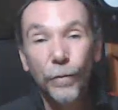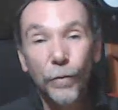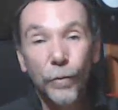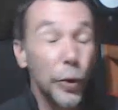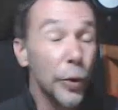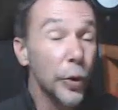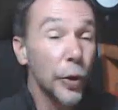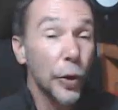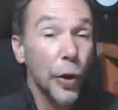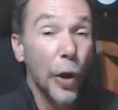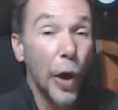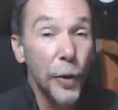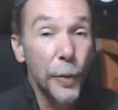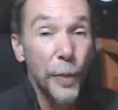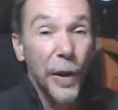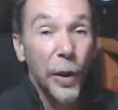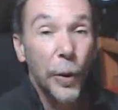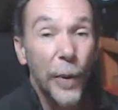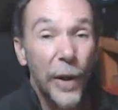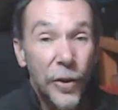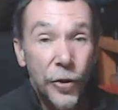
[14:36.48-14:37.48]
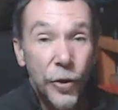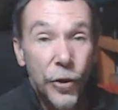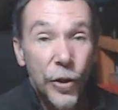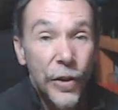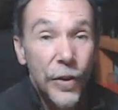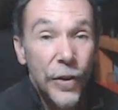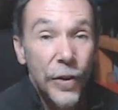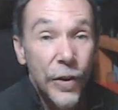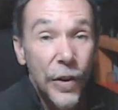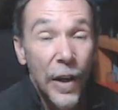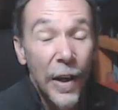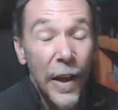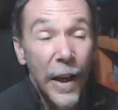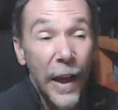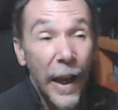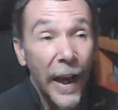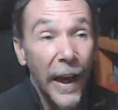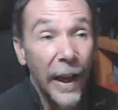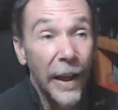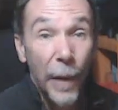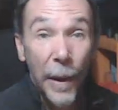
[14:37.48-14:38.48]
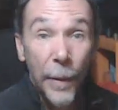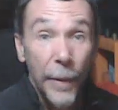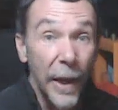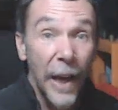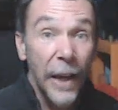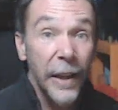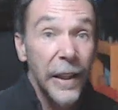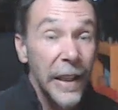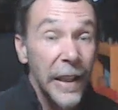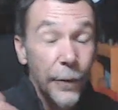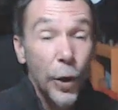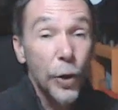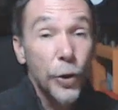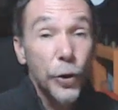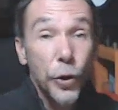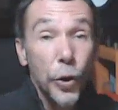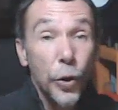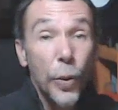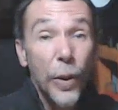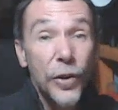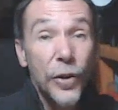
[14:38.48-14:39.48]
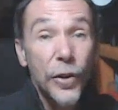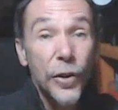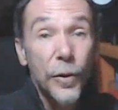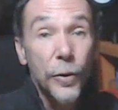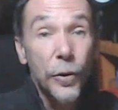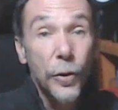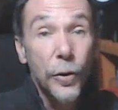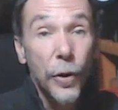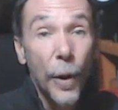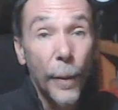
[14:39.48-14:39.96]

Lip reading: you can ask me questions, and maybe I can even ask you questions. I